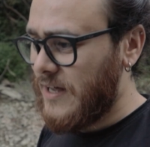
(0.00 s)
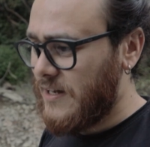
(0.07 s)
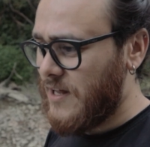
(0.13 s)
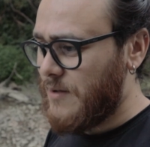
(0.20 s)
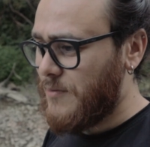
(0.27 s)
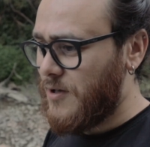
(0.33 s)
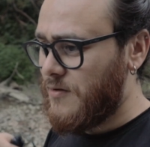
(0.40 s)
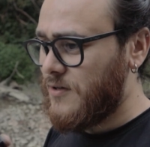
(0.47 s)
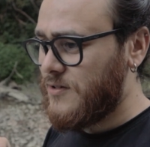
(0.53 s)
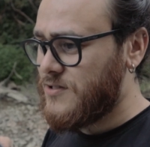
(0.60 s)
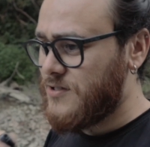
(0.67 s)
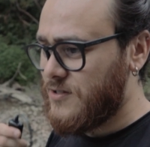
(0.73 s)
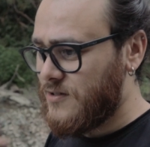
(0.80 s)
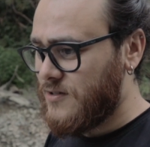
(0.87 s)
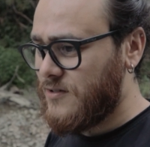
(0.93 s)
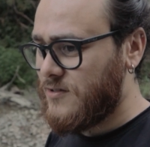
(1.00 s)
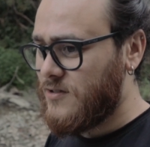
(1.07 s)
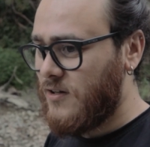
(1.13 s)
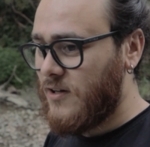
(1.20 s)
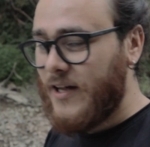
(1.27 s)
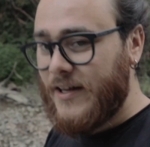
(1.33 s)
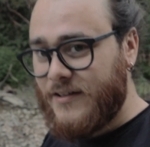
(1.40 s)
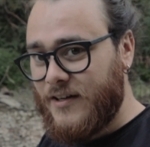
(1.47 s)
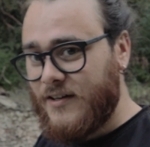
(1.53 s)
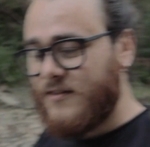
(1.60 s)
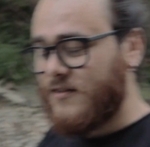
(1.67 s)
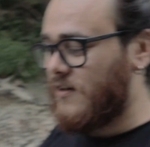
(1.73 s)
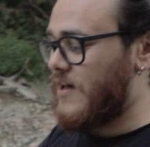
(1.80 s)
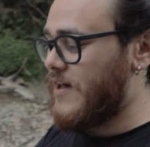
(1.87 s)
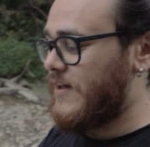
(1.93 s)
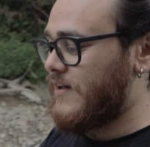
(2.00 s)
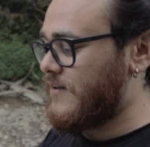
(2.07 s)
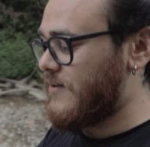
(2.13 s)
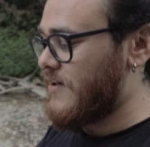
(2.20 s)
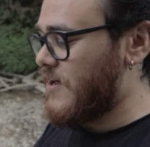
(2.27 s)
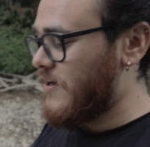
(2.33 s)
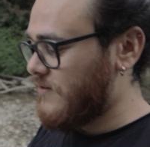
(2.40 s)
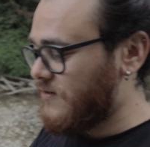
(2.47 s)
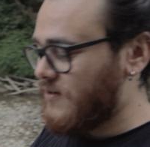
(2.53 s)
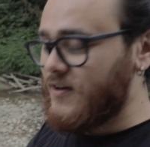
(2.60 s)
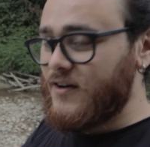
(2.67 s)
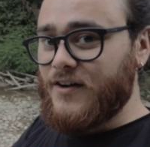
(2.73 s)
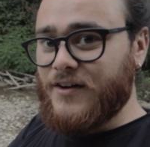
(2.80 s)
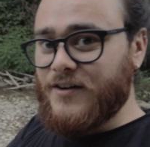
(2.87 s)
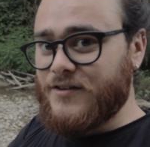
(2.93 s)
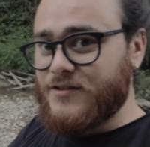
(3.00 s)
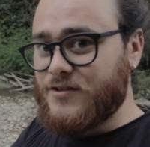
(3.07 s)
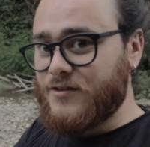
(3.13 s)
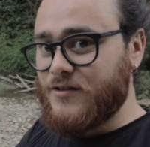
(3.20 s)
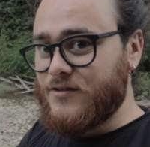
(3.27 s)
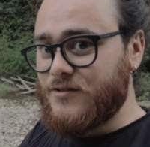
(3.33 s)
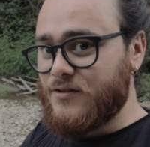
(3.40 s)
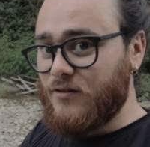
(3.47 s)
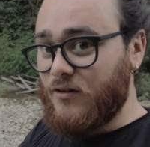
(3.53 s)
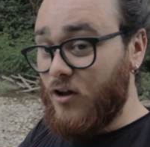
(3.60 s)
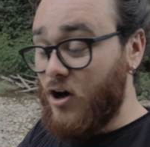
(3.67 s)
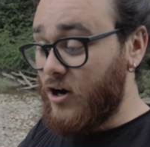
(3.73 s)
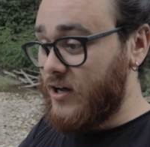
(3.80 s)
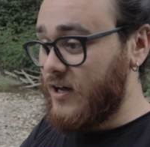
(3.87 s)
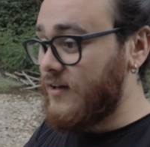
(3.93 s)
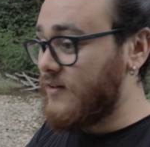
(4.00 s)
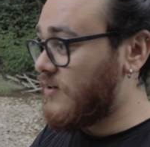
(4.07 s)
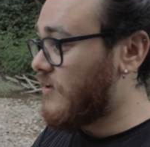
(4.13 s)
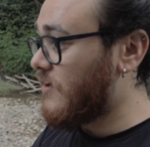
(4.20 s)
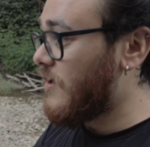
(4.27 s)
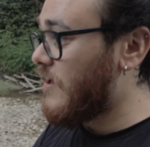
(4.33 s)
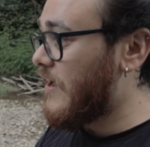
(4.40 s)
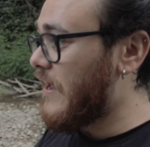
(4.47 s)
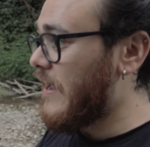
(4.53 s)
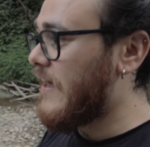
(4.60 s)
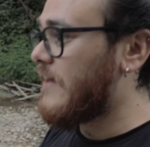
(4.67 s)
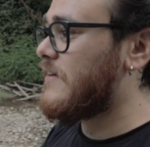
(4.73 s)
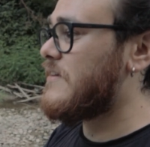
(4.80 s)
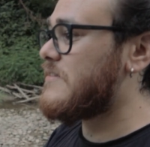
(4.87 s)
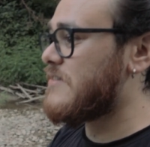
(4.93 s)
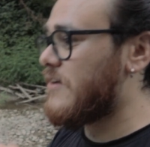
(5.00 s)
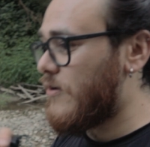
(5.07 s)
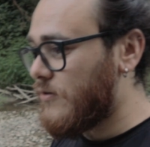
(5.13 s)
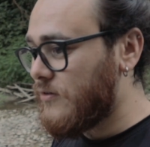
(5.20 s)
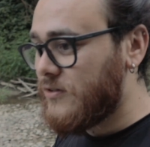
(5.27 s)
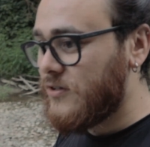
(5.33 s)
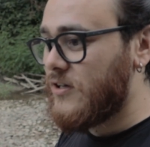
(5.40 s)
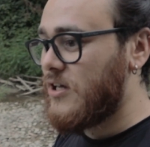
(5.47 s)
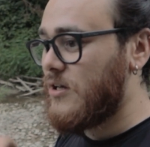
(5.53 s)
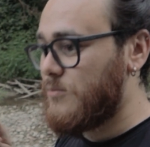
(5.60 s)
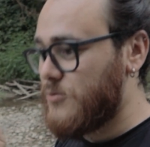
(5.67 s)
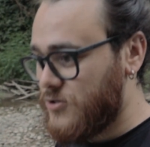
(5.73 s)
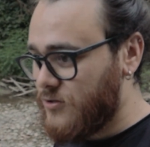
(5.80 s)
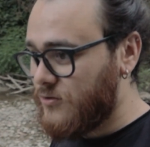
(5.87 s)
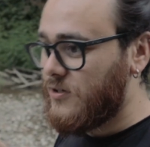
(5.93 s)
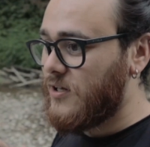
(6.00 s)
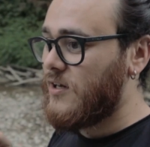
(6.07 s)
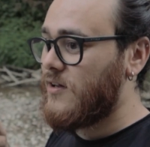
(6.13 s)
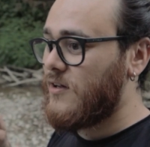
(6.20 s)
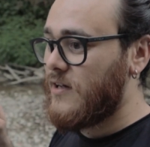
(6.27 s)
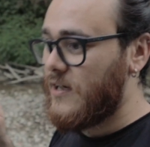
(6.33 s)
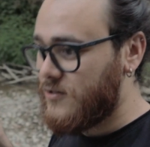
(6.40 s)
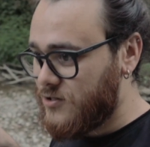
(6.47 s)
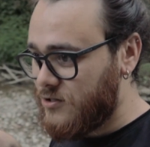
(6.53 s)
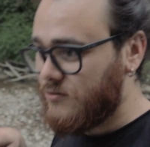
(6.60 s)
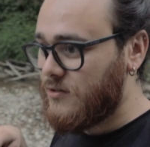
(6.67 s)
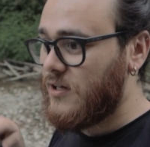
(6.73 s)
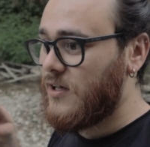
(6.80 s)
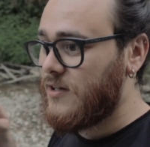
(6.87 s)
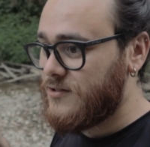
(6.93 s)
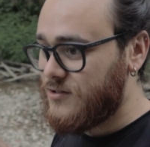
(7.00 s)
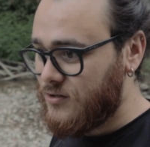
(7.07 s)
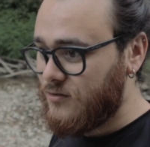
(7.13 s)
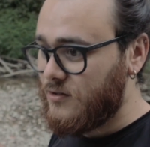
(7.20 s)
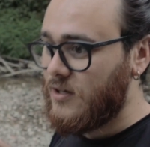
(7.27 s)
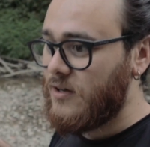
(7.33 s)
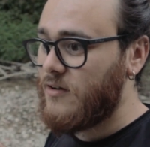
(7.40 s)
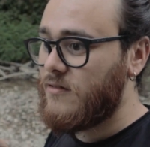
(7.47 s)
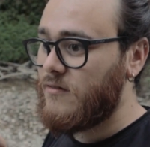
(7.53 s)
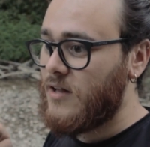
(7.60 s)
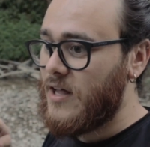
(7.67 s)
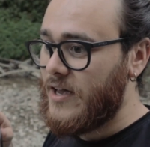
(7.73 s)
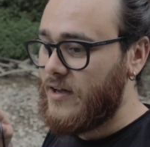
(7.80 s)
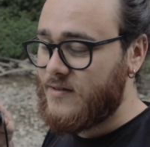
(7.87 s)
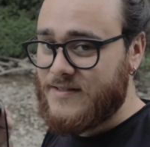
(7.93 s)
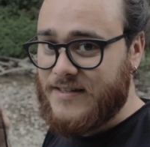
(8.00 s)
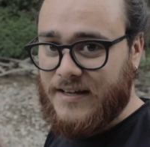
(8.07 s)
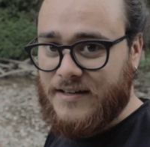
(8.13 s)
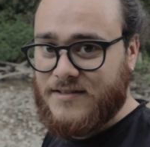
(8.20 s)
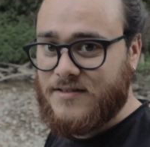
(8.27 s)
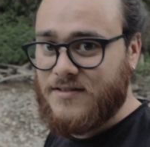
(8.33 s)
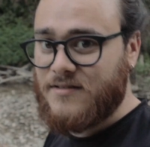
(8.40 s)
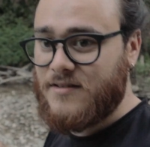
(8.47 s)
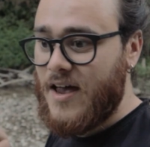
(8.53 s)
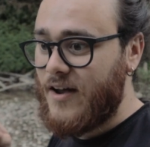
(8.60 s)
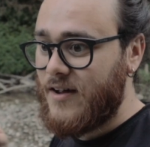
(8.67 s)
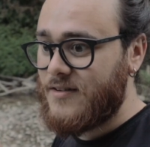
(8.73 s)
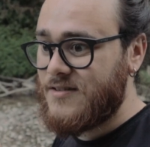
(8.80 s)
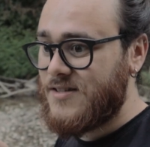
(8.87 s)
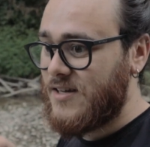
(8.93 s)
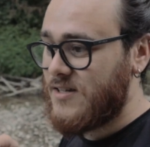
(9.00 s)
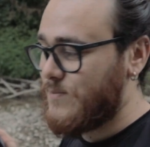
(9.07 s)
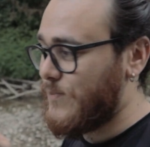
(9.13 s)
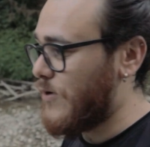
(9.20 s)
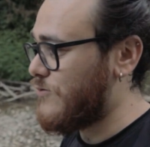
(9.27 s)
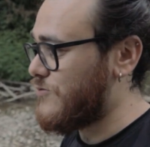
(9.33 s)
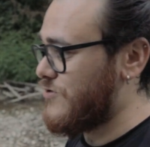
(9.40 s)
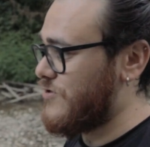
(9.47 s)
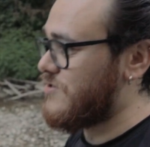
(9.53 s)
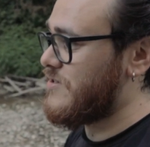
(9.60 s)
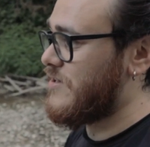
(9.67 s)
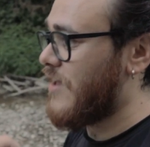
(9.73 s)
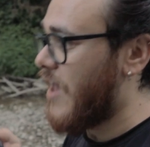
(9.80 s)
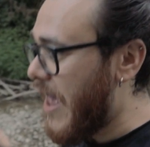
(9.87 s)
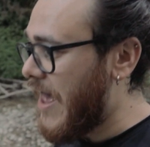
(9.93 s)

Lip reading: and I'm going to let it like to lock it. And it's going to keep shooting and shooting and shooting like 6 seconds exposures